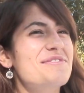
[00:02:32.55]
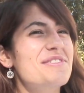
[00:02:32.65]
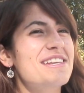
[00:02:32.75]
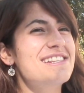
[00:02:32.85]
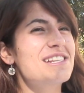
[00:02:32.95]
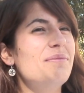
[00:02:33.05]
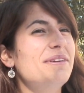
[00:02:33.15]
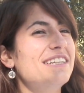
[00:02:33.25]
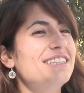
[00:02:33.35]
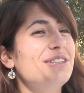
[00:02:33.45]
with
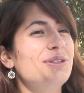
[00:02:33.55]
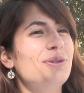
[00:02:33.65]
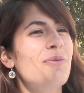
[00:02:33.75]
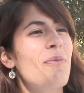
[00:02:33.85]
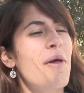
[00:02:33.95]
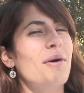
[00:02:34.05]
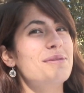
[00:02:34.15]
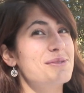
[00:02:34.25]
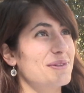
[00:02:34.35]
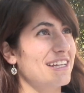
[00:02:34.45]
somebody who
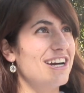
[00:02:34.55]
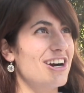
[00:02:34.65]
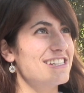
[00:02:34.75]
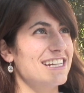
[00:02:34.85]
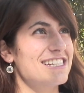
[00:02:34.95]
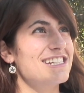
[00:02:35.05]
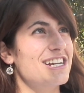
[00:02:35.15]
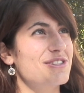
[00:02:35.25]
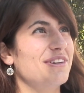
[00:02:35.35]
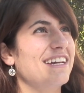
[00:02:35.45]
was really hard to get in
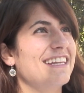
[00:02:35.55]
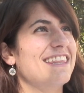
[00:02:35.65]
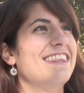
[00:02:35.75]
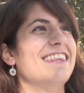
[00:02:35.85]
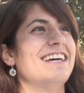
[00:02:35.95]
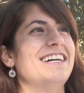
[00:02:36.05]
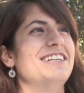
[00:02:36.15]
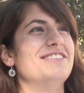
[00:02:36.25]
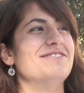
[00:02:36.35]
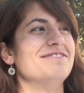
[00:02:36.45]
touch with,
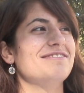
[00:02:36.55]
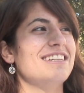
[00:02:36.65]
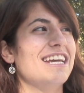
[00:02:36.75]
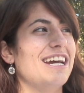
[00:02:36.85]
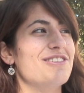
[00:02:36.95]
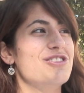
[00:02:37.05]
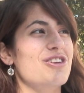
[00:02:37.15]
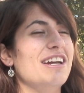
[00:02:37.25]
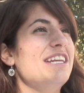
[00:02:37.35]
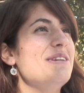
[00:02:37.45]
um, I was
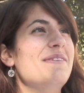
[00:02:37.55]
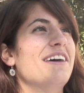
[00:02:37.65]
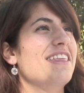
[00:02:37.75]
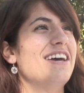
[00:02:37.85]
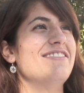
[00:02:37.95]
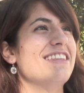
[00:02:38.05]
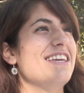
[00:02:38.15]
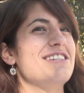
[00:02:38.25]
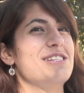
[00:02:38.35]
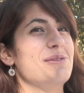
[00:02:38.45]
trying to email them and
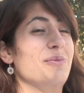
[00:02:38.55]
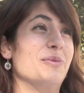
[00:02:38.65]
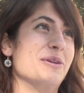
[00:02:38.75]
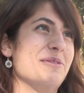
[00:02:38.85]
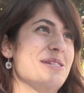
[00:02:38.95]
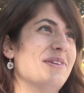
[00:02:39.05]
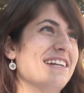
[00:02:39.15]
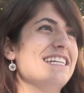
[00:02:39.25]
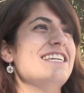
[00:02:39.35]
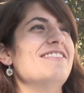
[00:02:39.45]
they just wouldn't
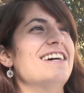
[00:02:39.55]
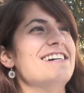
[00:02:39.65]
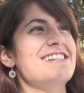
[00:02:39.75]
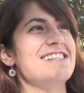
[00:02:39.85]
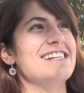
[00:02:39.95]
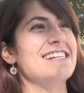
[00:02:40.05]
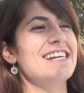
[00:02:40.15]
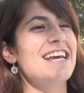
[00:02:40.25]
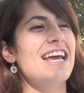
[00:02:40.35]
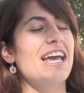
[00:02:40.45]
respond to emails and
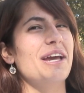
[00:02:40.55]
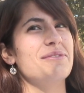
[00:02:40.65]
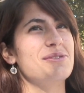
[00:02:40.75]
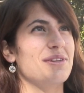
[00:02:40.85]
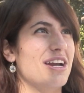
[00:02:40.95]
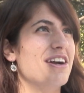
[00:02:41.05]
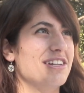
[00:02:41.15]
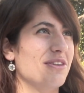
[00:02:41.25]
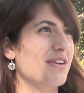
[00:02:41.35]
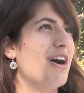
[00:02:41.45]
it was really hard
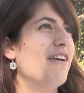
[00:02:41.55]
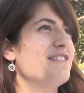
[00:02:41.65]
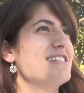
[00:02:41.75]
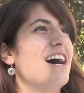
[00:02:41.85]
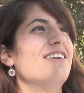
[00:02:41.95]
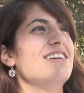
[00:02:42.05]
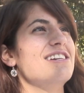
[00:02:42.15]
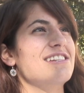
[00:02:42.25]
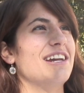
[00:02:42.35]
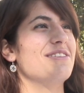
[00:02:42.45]
to go to their office
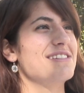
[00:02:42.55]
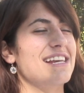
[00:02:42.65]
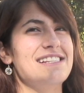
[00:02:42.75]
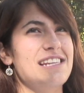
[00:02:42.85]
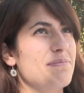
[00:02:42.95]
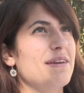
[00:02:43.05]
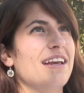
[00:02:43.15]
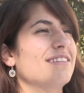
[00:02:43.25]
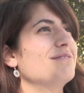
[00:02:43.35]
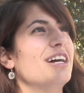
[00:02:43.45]
hours and I was like
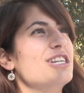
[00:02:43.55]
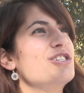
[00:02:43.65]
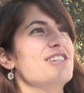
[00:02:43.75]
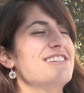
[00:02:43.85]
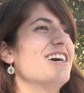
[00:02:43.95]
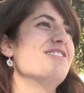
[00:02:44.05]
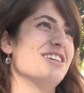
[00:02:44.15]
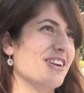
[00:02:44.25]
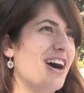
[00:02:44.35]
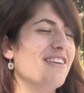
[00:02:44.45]
skipping lunch and stuff to
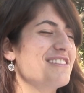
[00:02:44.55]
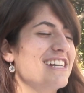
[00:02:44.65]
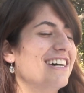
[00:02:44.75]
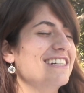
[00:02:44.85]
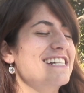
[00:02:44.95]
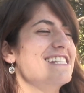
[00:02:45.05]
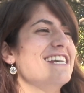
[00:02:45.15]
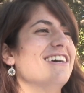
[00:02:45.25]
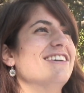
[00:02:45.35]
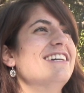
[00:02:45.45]
go to office hours.
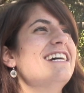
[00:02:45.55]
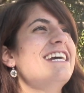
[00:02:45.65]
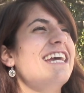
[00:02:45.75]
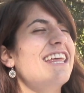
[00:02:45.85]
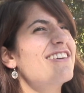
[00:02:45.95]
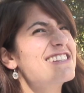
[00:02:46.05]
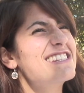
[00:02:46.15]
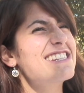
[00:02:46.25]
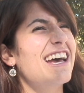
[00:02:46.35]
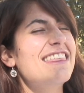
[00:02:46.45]
So that was,
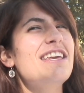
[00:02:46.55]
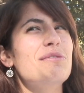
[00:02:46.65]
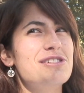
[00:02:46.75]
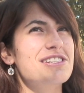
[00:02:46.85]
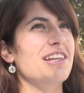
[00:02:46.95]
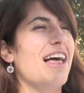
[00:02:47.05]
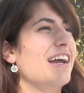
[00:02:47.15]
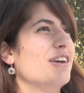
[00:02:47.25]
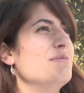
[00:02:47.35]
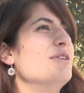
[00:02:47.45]
I think it was just the lack
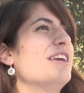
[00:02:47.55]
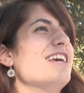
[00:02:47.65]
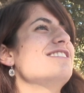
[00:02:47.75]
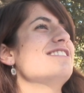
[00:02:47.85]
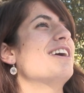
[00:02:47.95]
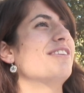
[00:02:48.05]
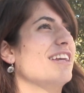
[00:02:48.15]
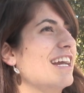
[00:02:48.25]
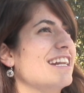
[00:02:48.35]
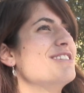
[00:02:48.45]
of communication that
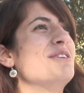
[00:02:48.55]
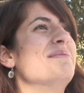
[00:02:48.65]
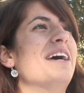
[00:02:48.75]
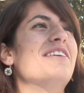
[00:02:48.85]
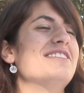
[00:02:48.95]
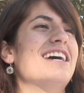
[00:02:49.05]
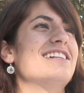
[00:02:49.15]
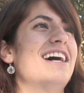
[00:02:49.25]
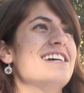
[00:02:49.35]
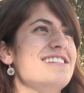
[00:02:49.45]
really kind of turned me off in that
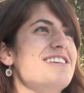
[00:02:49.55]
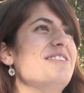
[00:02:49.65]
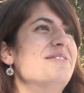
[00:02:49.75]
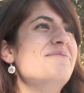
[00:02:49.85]
class. So